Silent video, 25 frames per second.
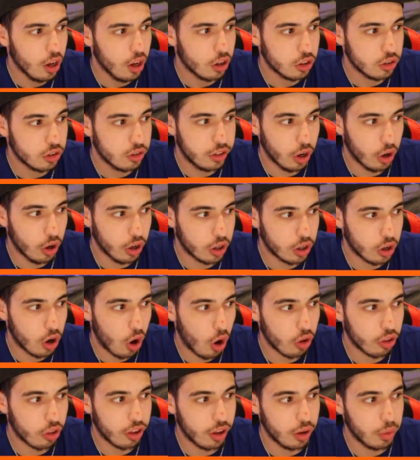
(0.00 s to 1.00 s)
Dylan
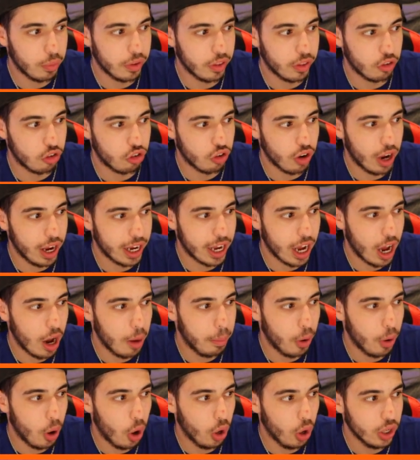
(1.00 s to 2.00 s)
Carlson with a strikeout.
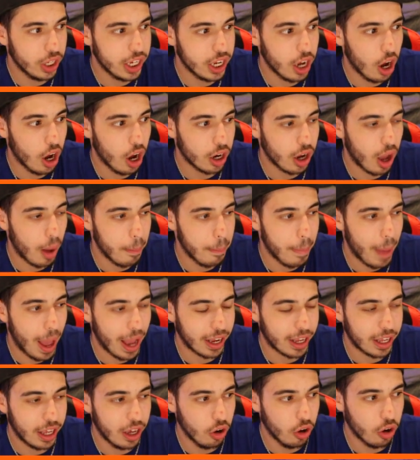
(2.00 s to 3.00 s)
Paul DeJong, Met
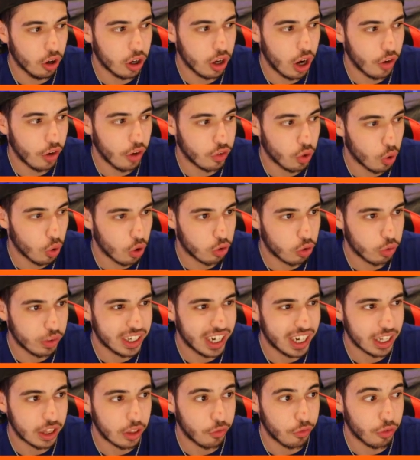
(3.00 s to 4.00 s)
killer, of course, would
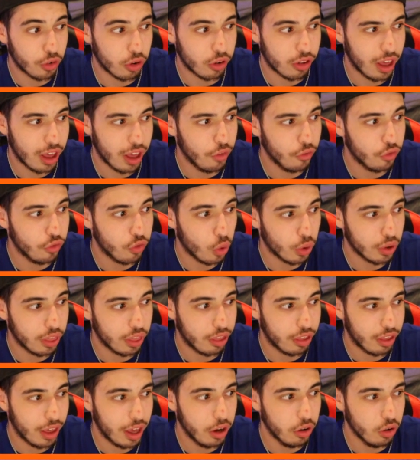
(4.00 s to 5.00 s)
get the first hit for the
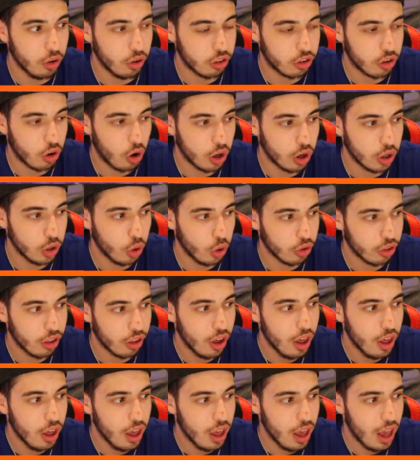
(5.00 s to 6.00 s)
St. Louis Cardinals,
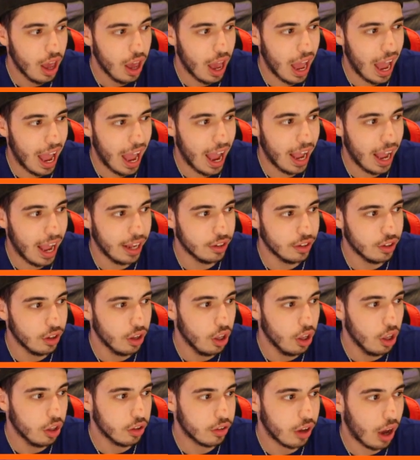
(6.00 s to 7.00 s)
and
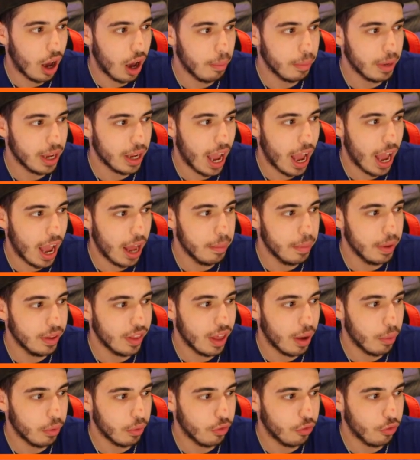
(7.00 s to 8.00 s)
Tommy Edman
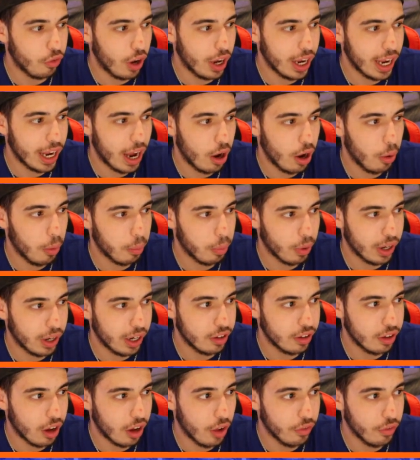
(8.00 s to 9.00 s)
then would fly out. Brendan
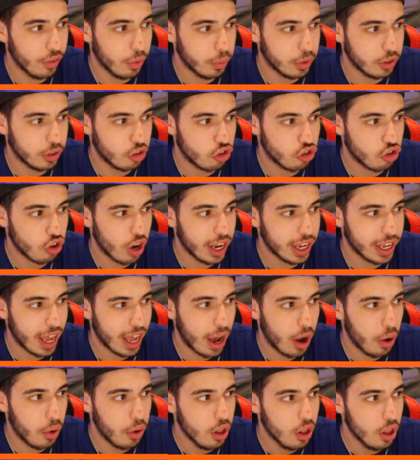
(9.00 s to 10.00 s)
Donovan would strike
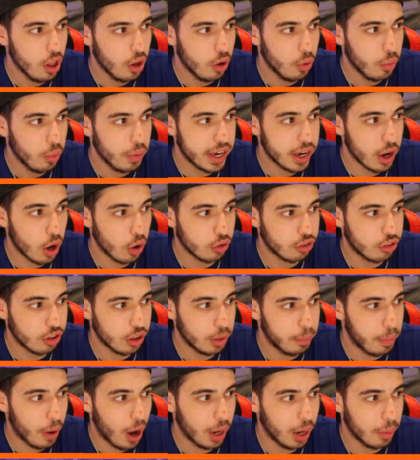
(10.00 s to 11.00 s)
out. We go to the
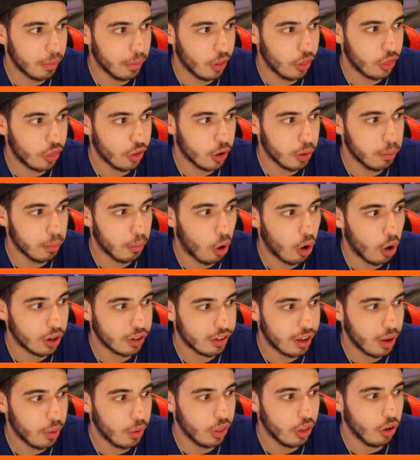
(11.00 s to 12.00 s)
bottom of the third. Marte
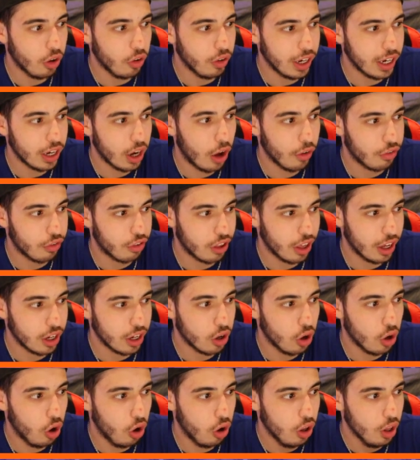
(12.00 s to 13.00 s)
with a leadoff
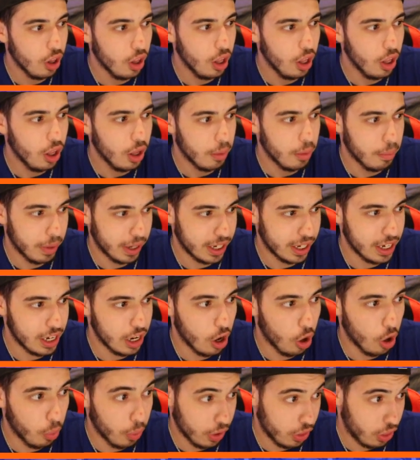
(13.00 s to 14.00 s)
single.
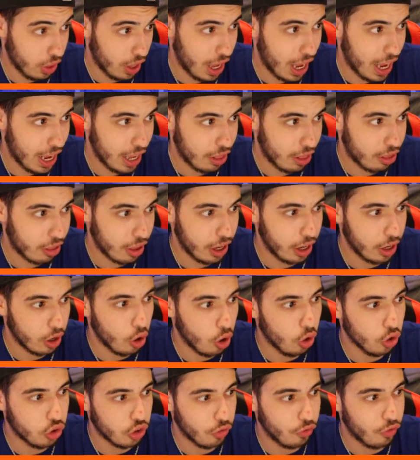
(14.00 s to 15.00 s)
McNeil with a
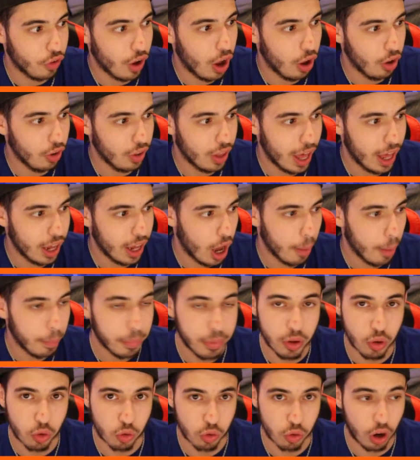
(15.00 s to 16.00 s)
single to follow that up.
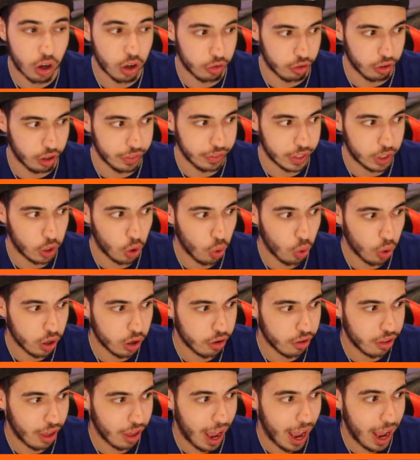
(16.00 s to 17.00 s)
Runners on the
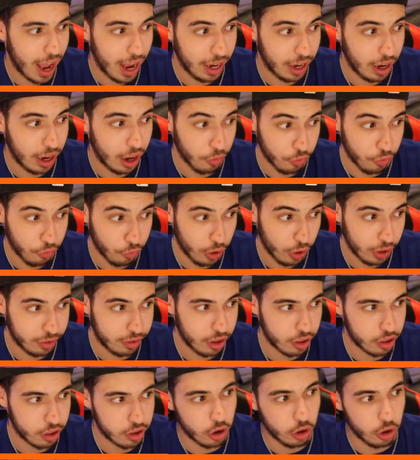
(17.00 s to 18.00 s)
corners, and
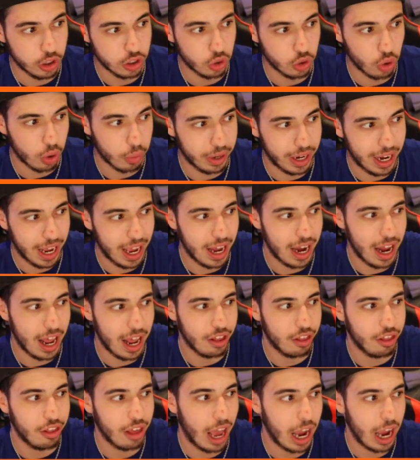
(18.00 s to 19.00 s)
Francisco Lindor would hit a
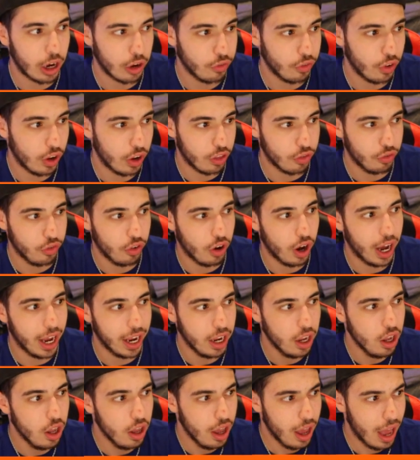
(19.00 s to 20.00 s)
sacrifice fly
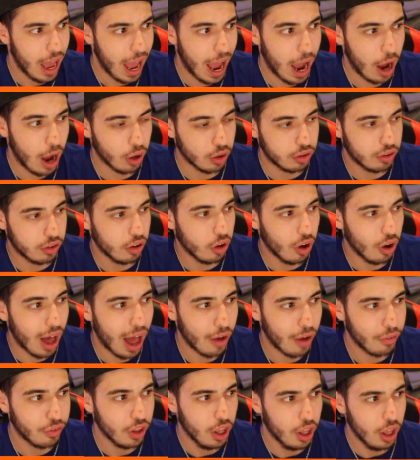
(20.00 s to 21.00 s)
out to
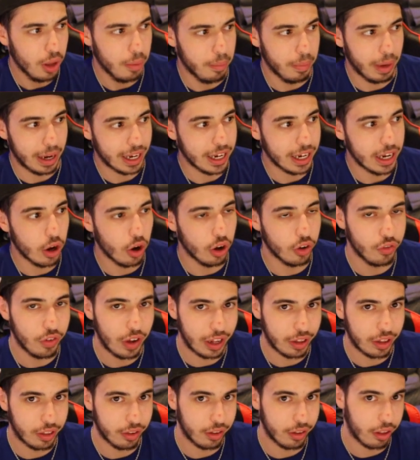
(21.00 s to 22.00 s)
left. McNeil
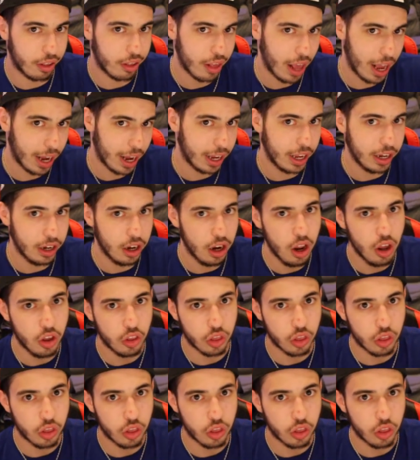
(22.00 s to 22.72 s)
advances to second.